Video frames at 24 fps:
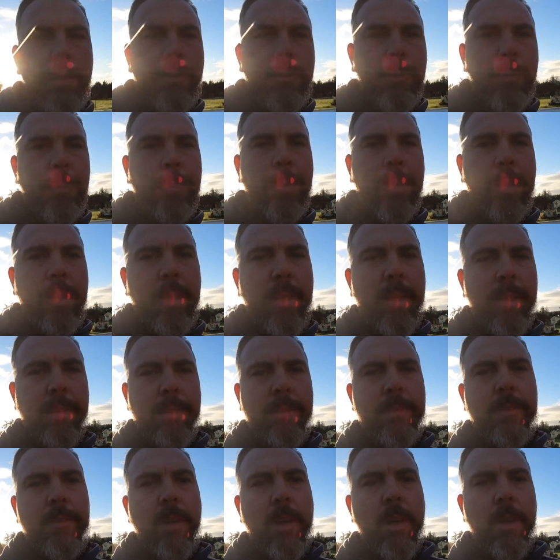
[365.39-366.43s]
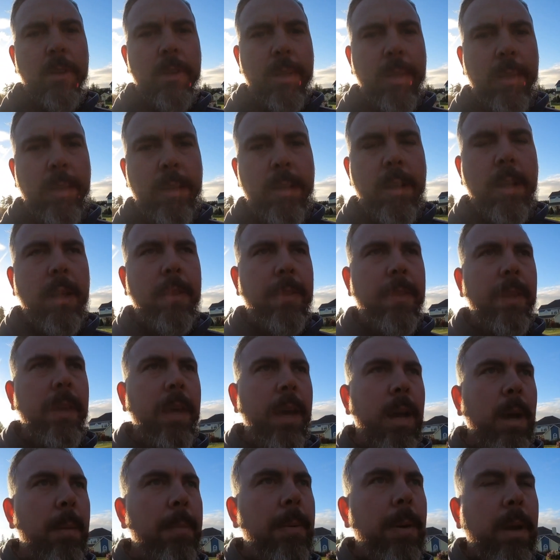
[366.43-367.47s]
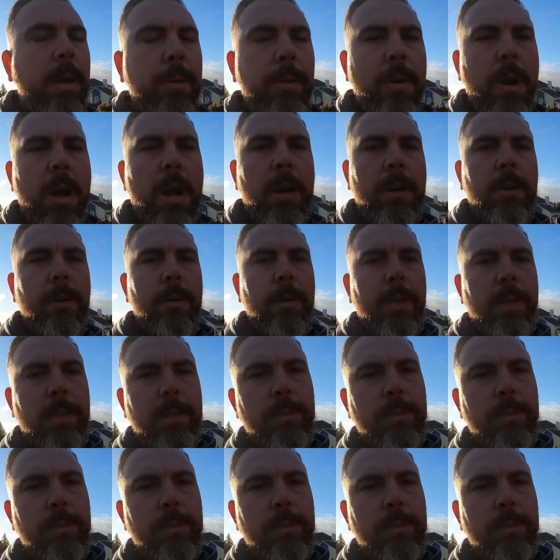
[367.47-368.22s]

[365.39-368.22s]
to be installing the alpine rockery.